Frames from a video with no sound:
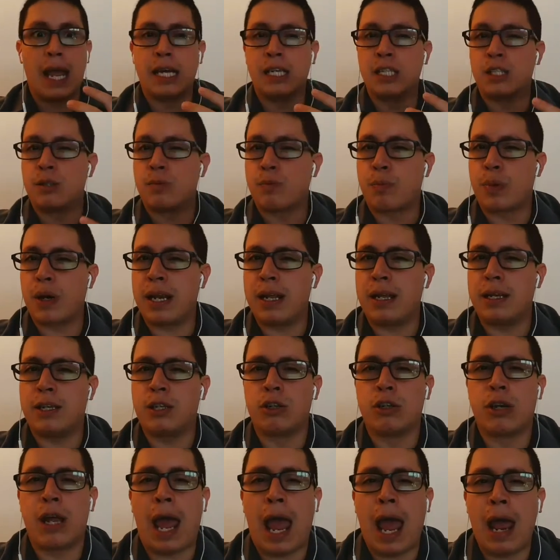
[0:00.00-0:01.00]
Spread it
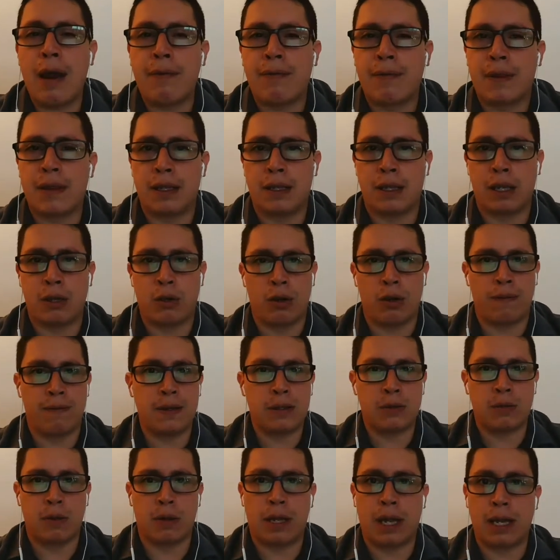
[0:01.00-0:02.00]
on everything that you're
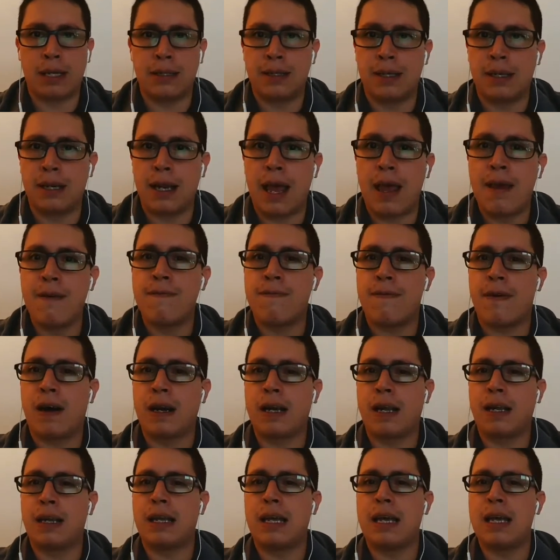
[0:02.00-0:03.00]
visualizing and
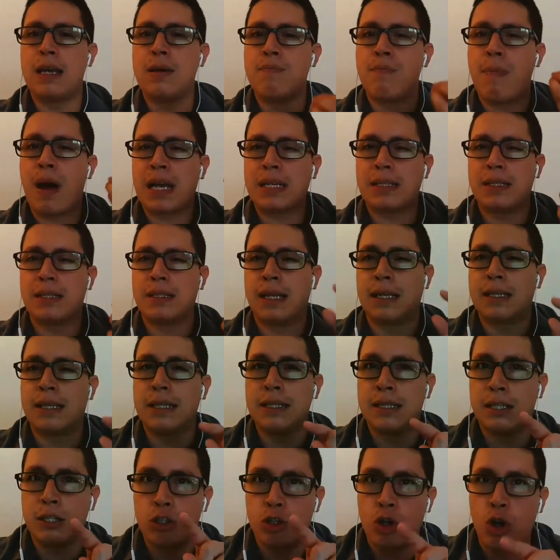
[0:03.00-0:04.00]
finally imagine that
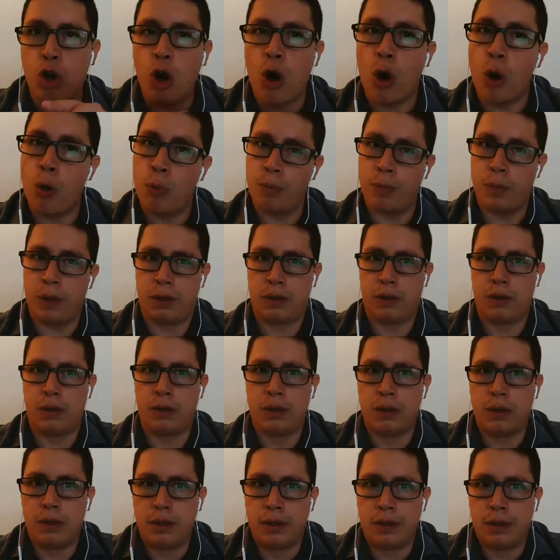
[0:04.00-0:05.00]
this is your home.
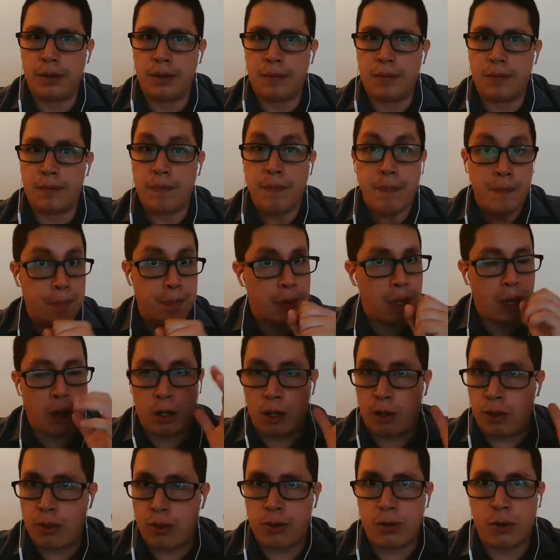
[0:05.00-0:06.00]

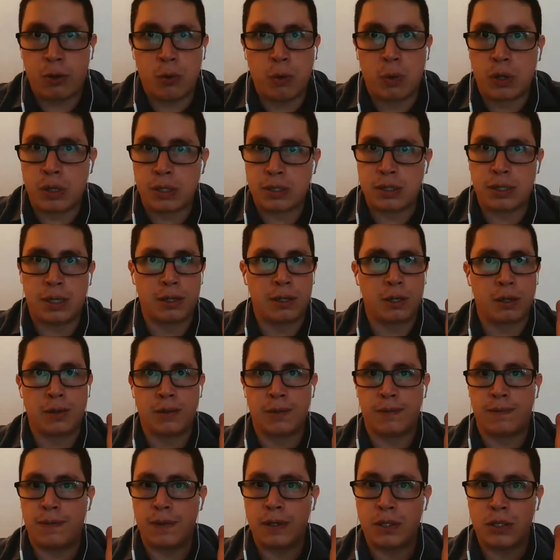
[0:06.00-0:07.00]
Although words are not
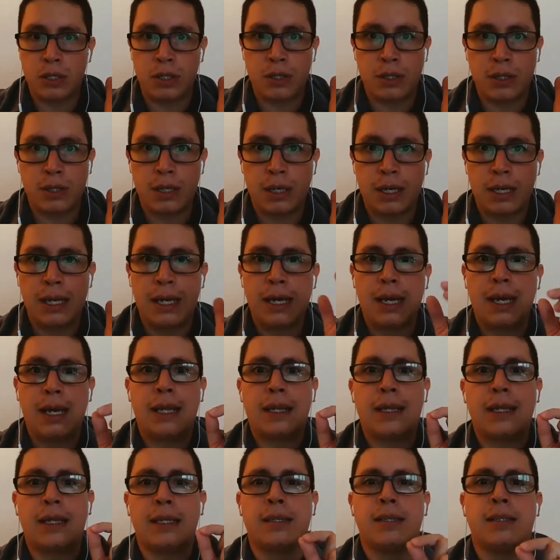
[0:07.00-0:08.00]
sufficient,
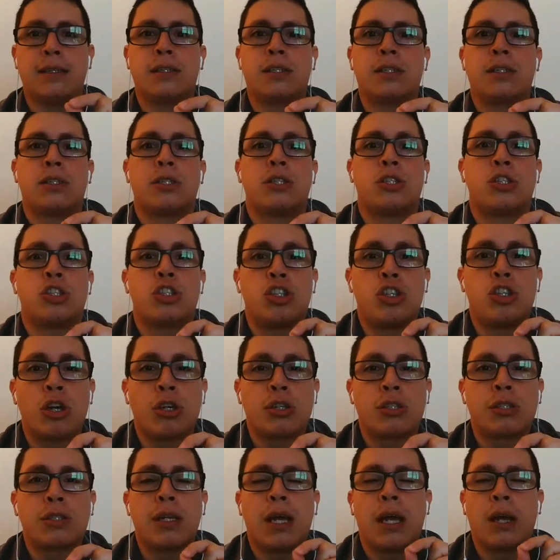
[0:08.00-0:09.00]
this is
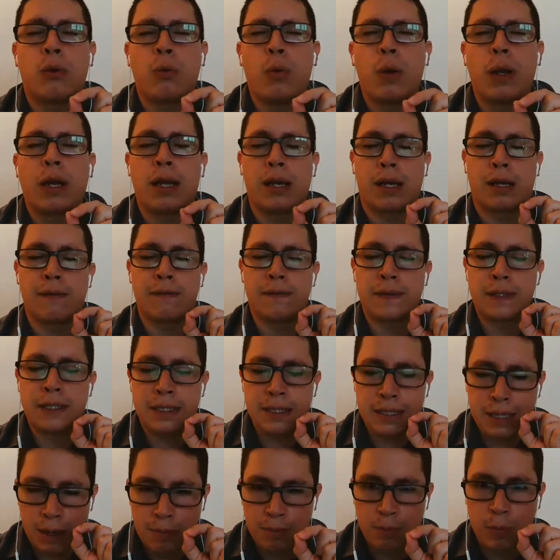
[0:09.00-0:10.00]
just a quick
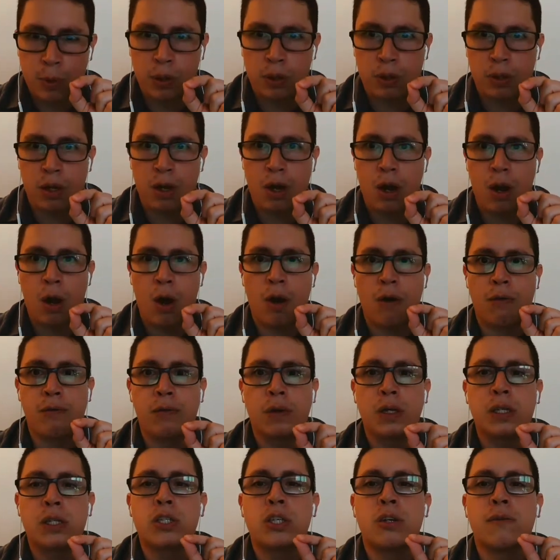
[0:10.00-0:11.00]
sample of
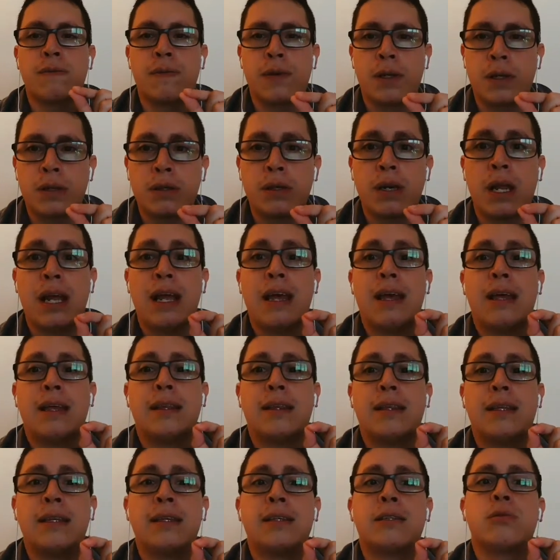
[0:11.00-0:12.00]
what Chevron
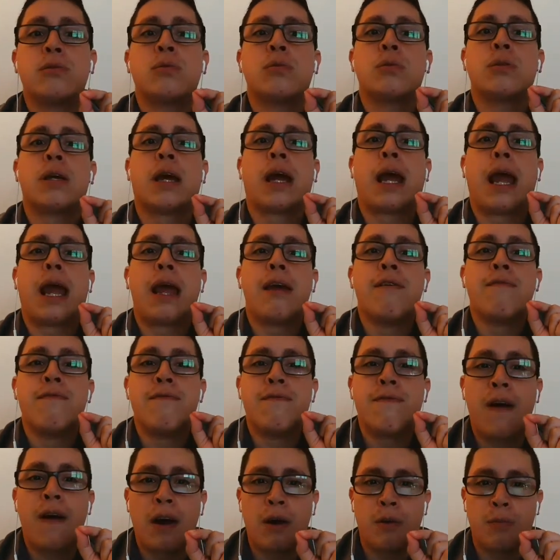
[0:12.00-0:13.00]
did to the
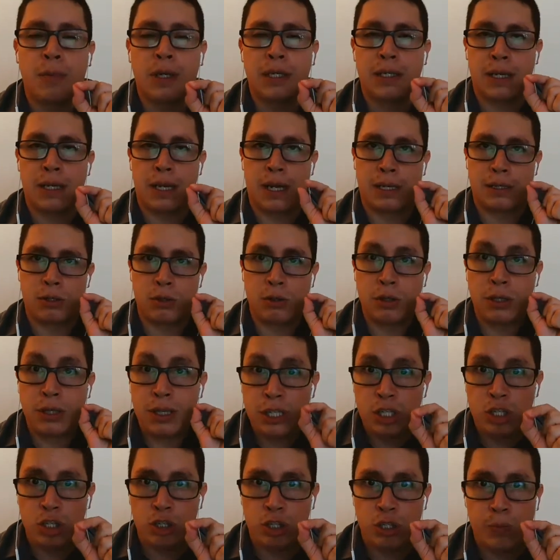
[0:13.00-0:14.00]
environment and to
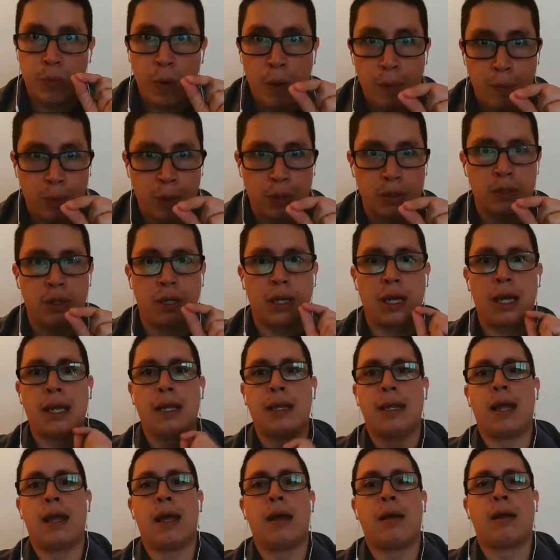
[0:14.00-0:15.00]
indigenous peoples
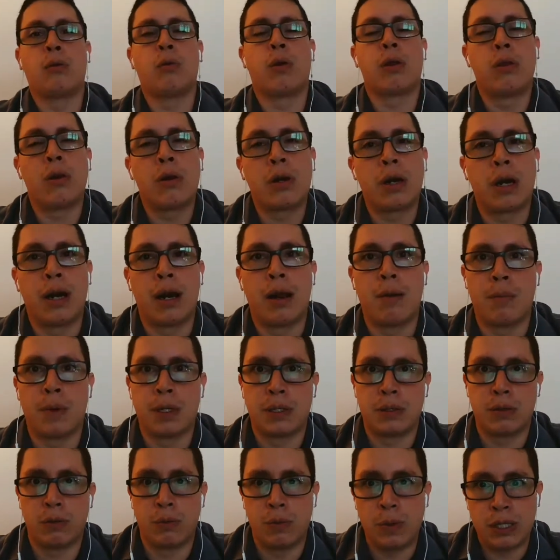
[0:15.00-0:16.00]
in the Ecuadorian
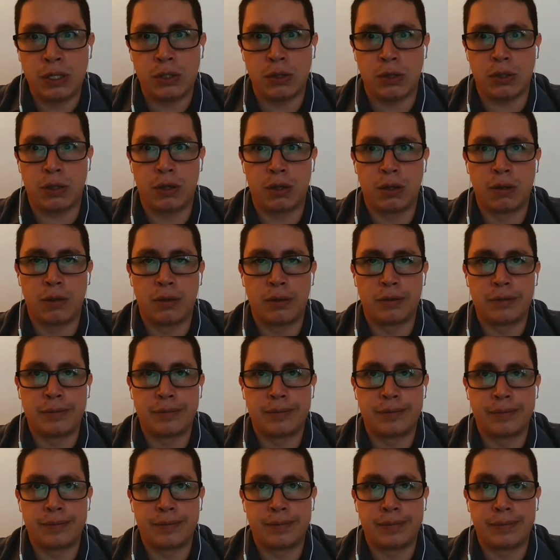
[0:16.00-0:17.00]
Amazon region.
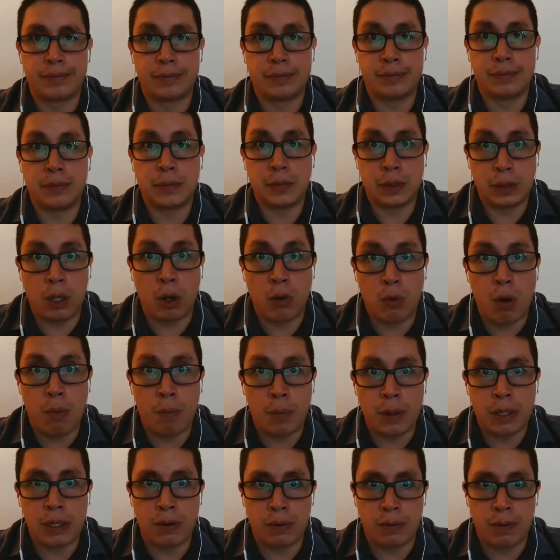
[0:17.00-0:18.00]
Now
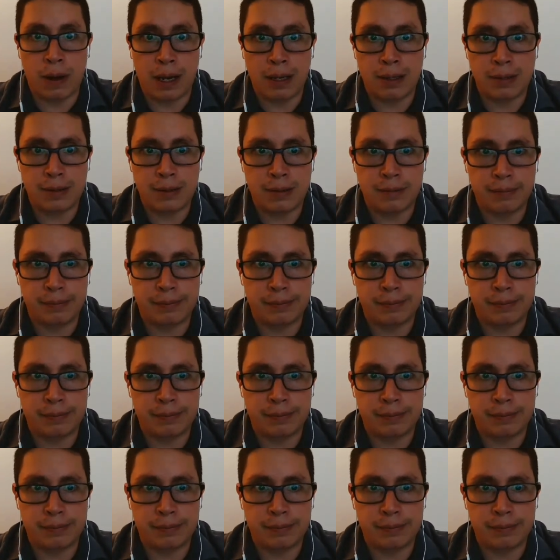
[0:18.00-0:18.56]
open your eyes.